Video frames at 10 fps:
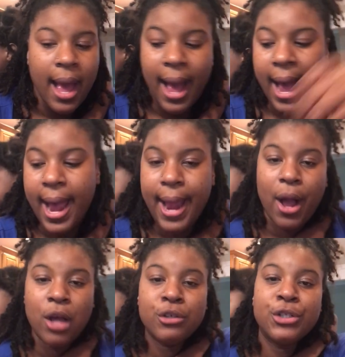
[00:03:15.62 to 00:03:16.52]
I
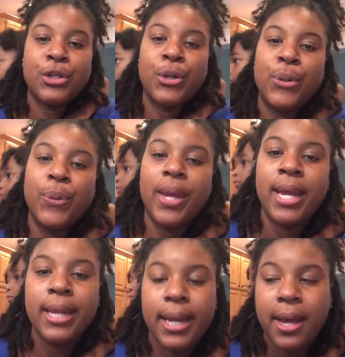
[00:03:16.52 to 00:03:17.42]
also
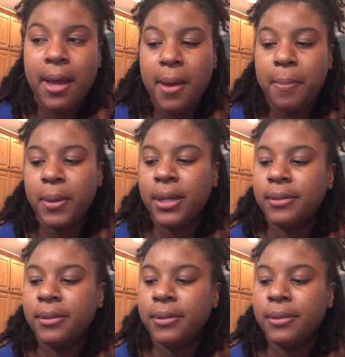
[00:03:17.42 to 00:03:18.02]
ended up